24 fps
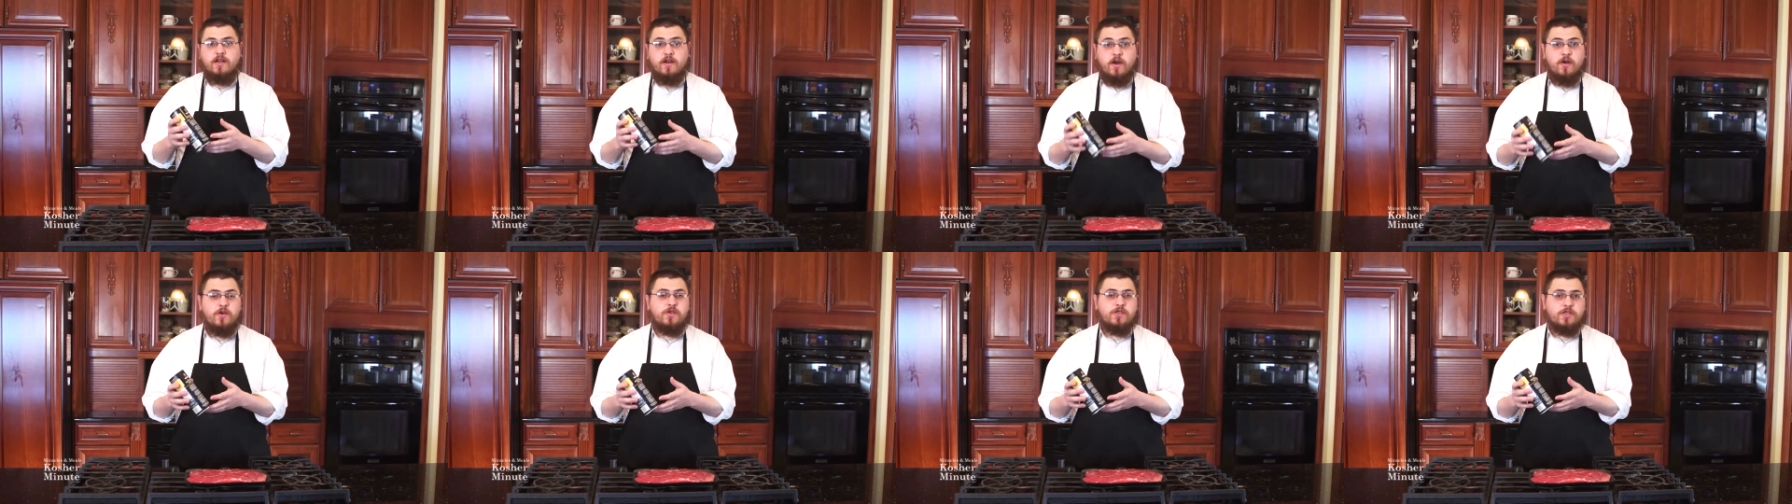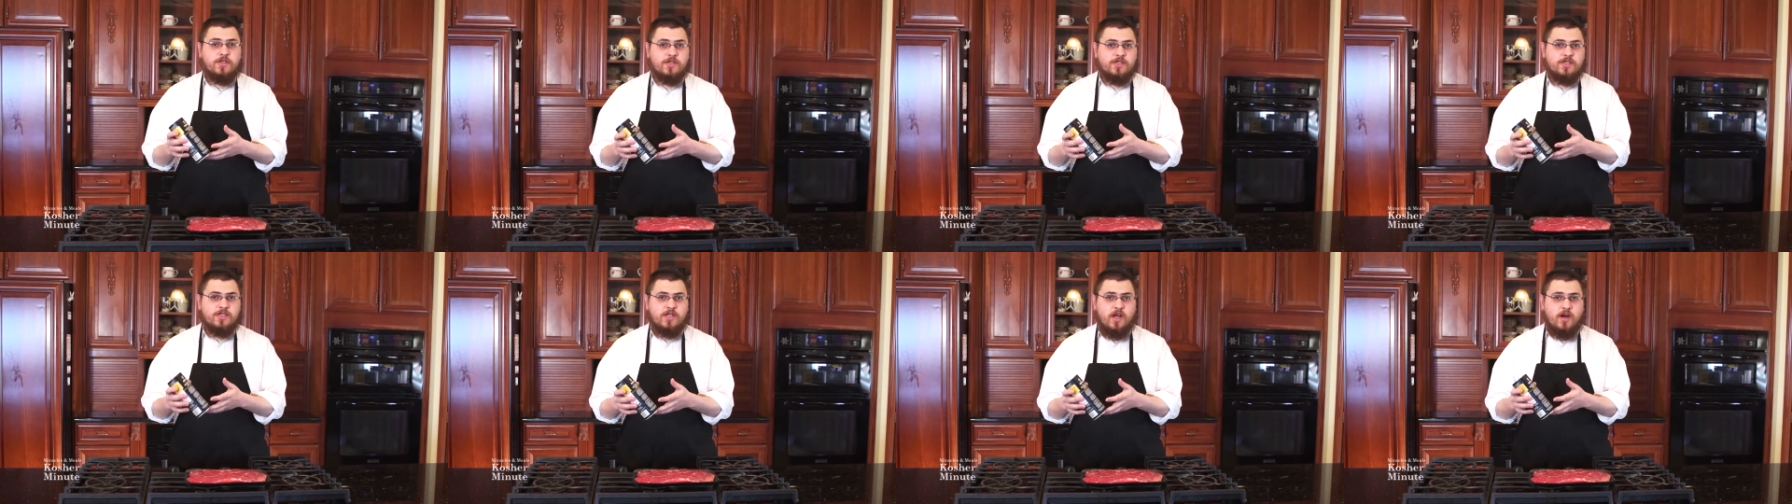
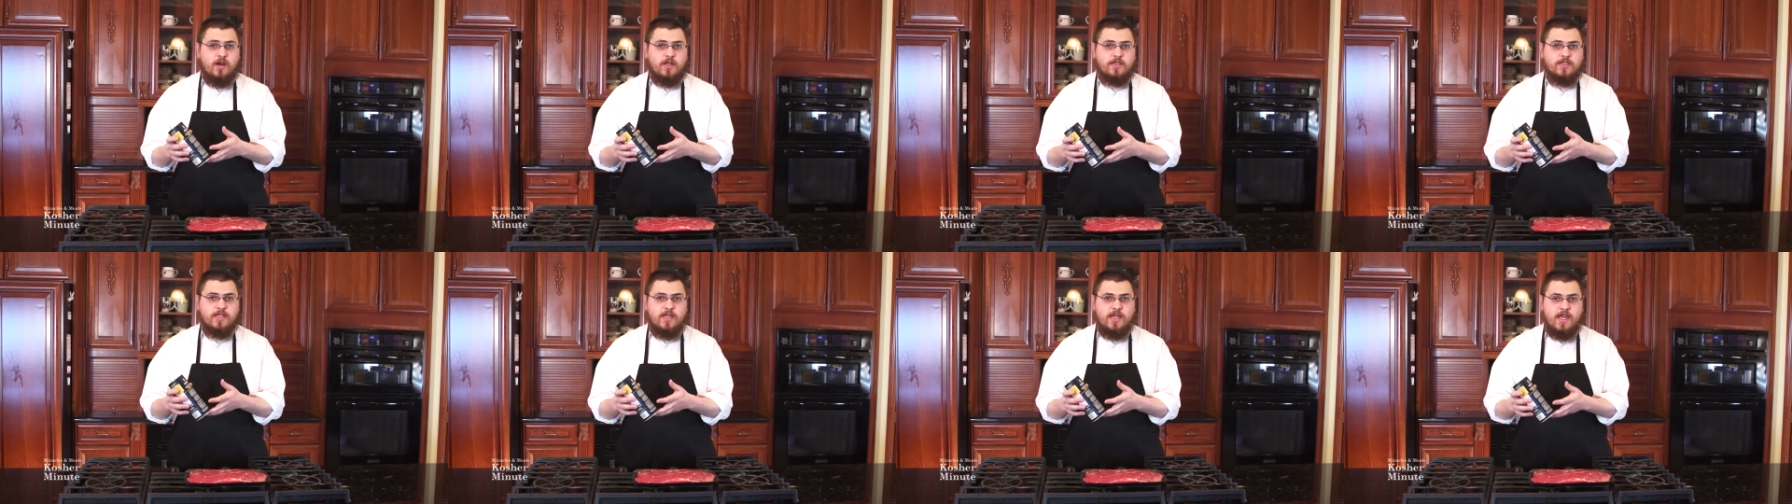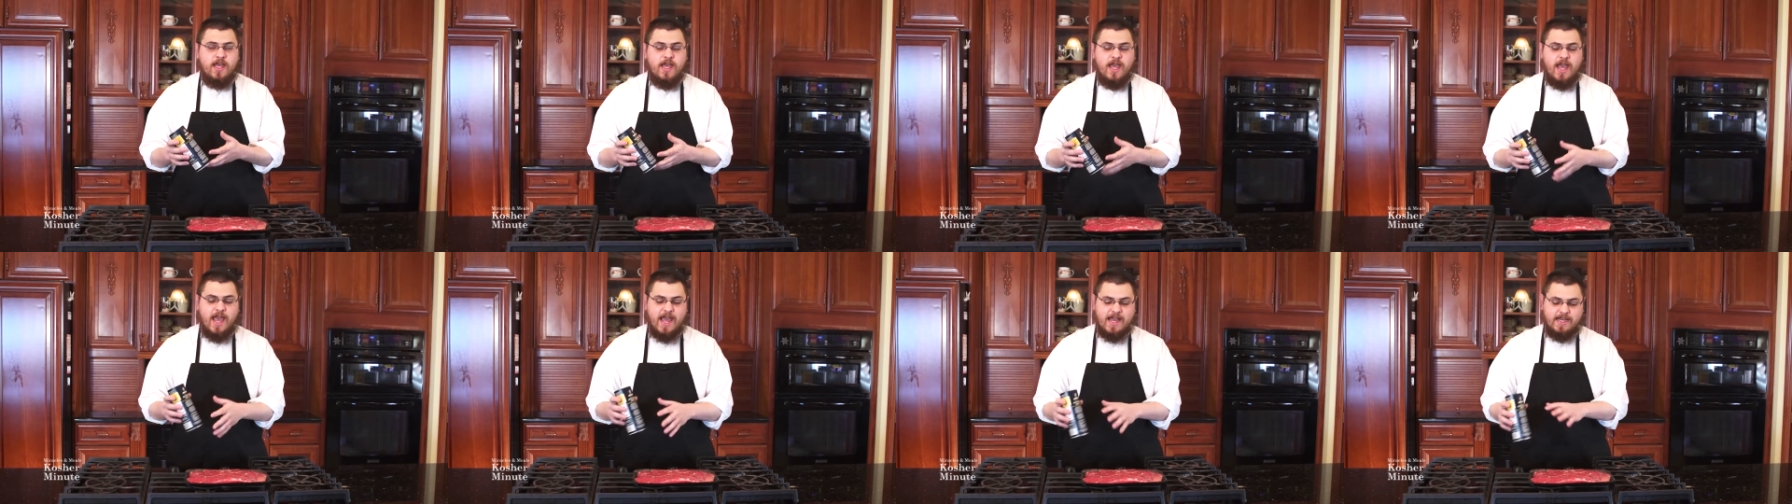kosher salt
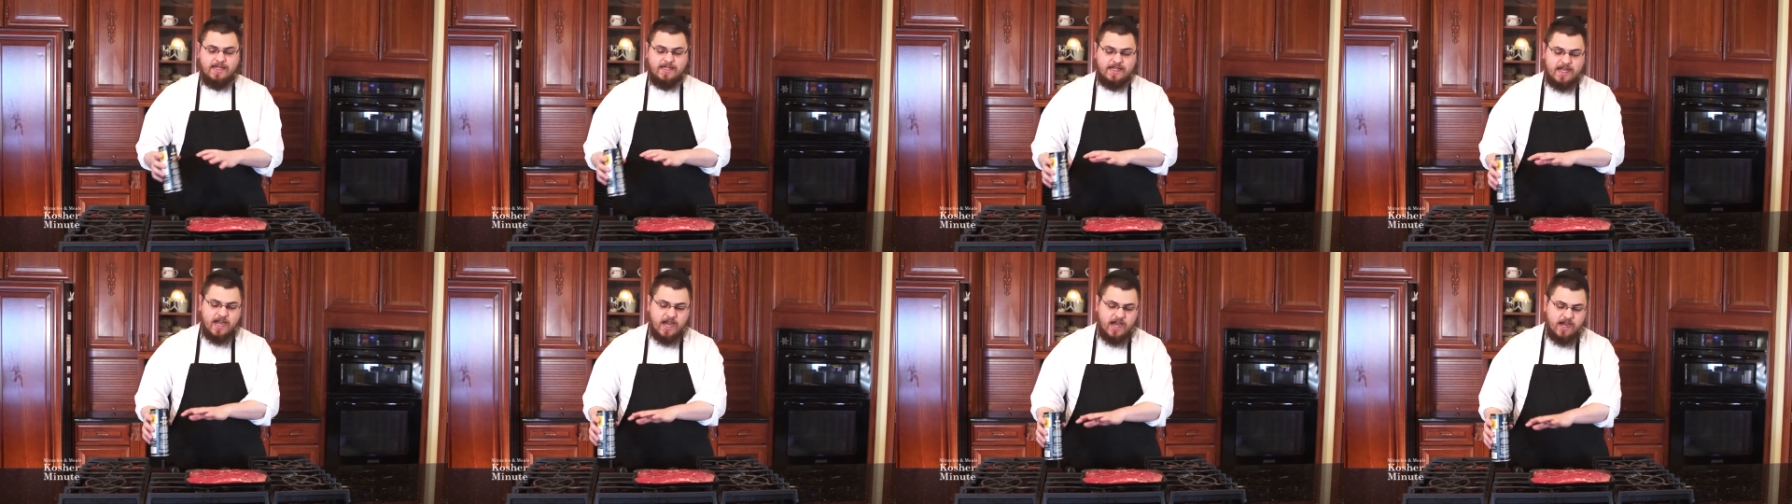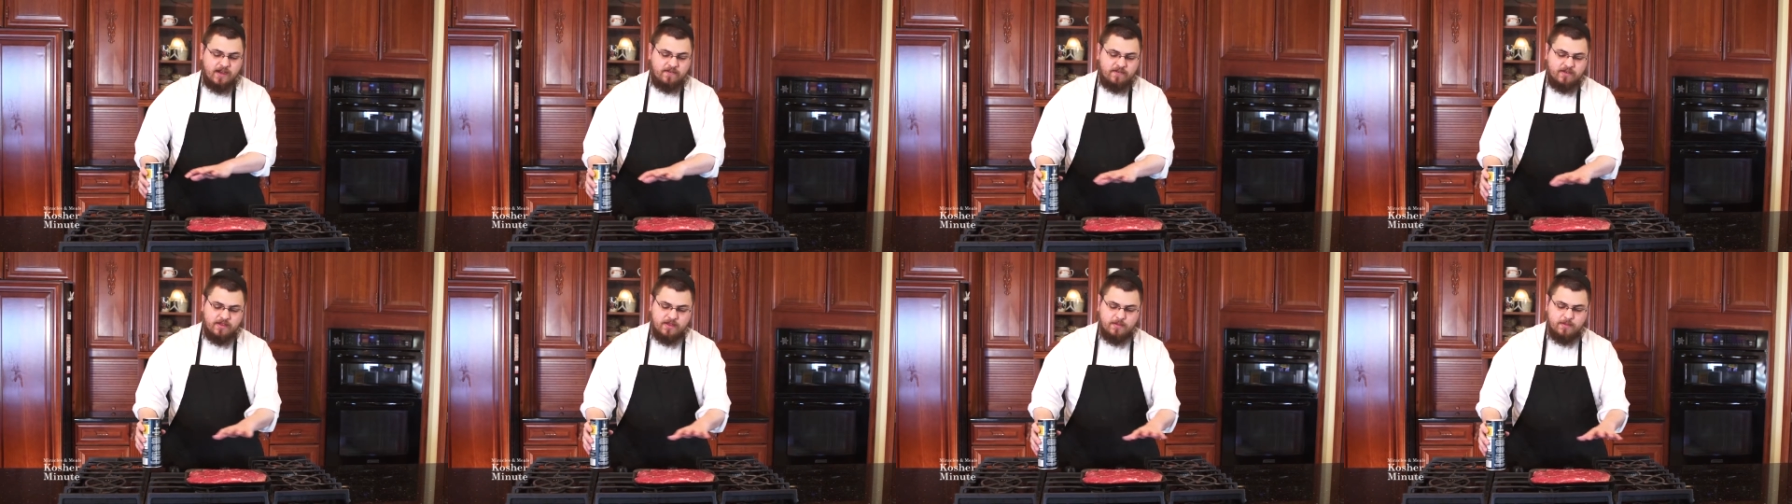and
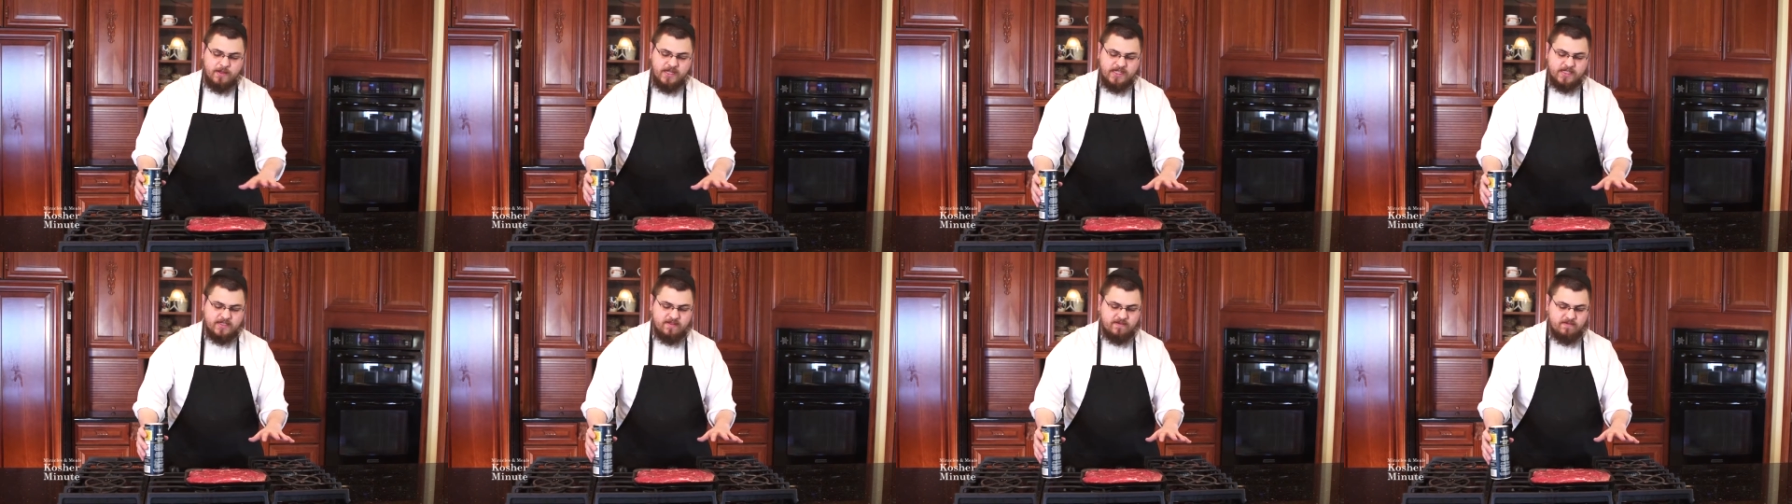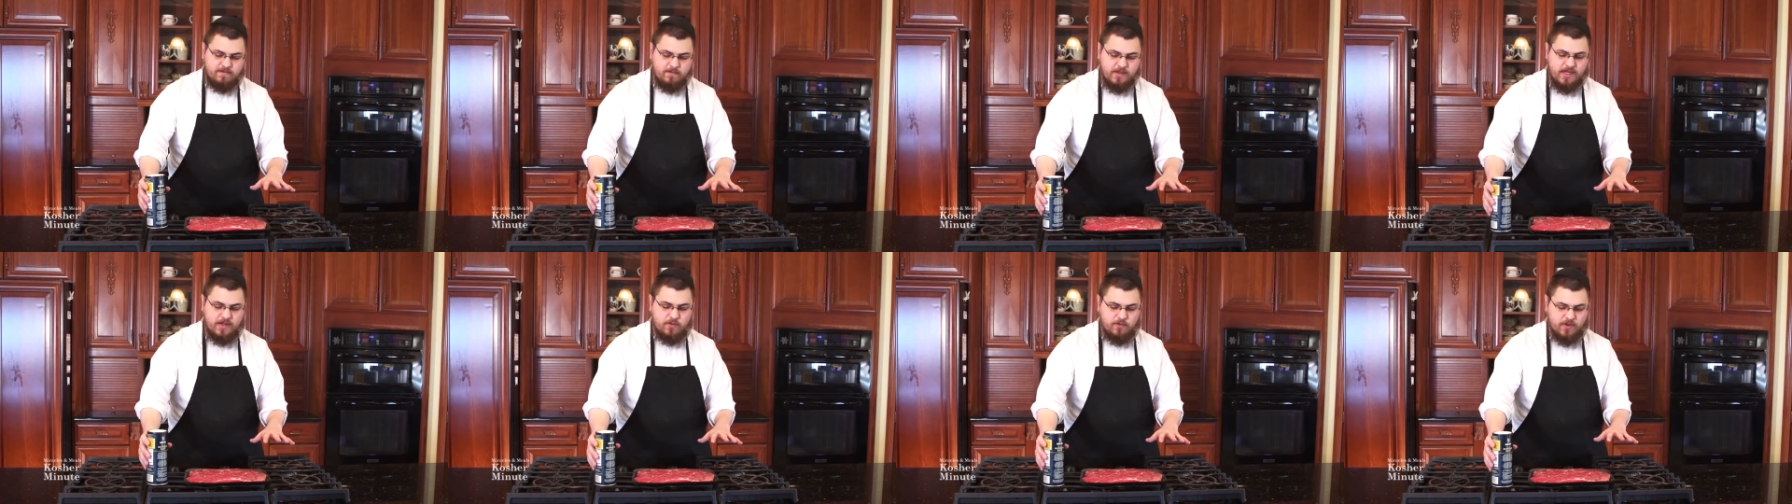cover the piece of
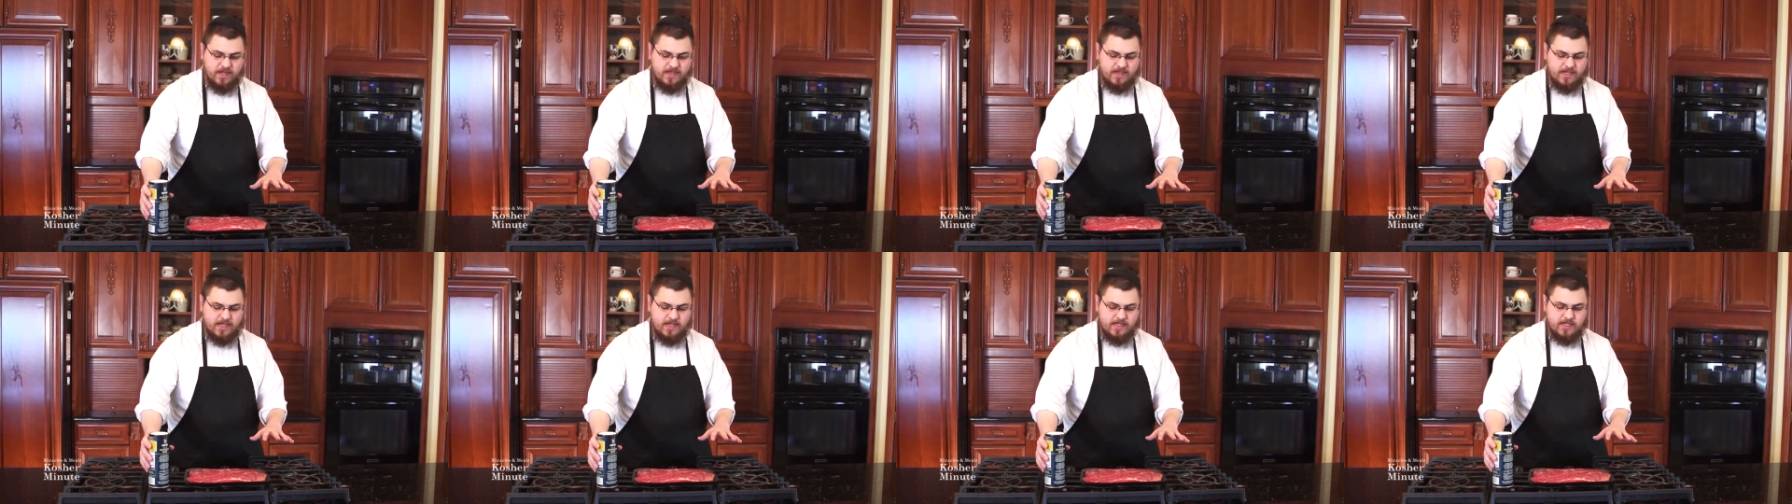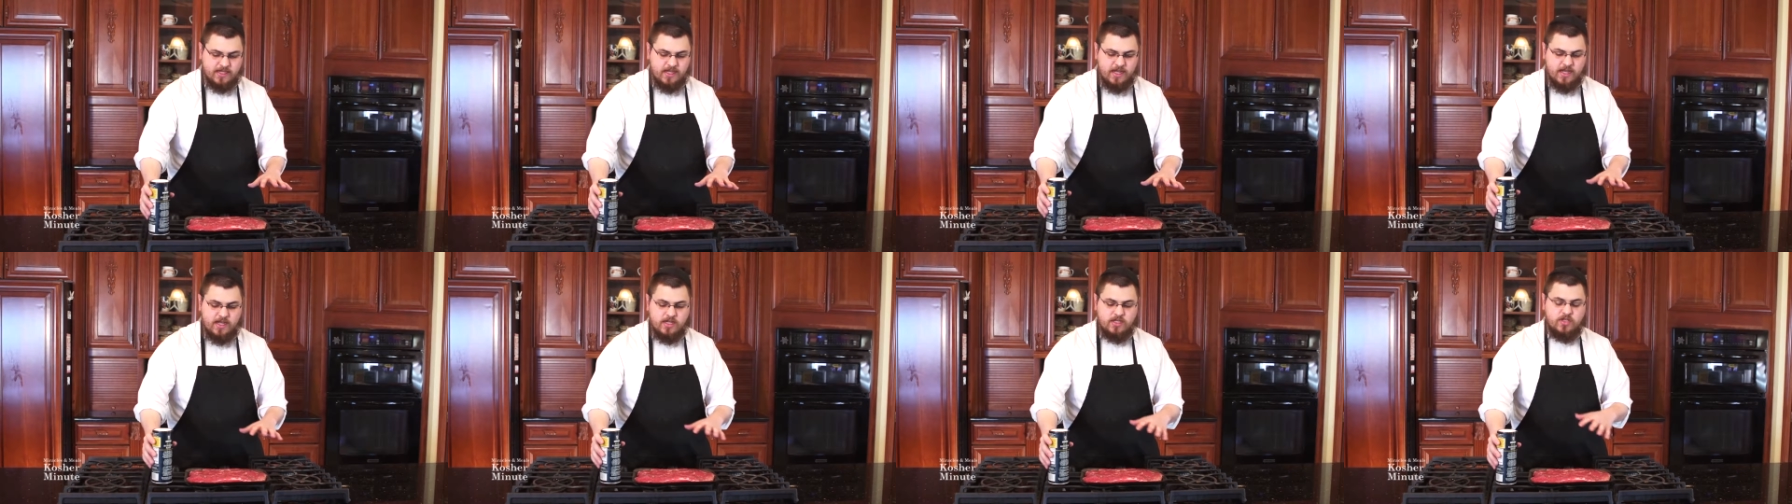meat with it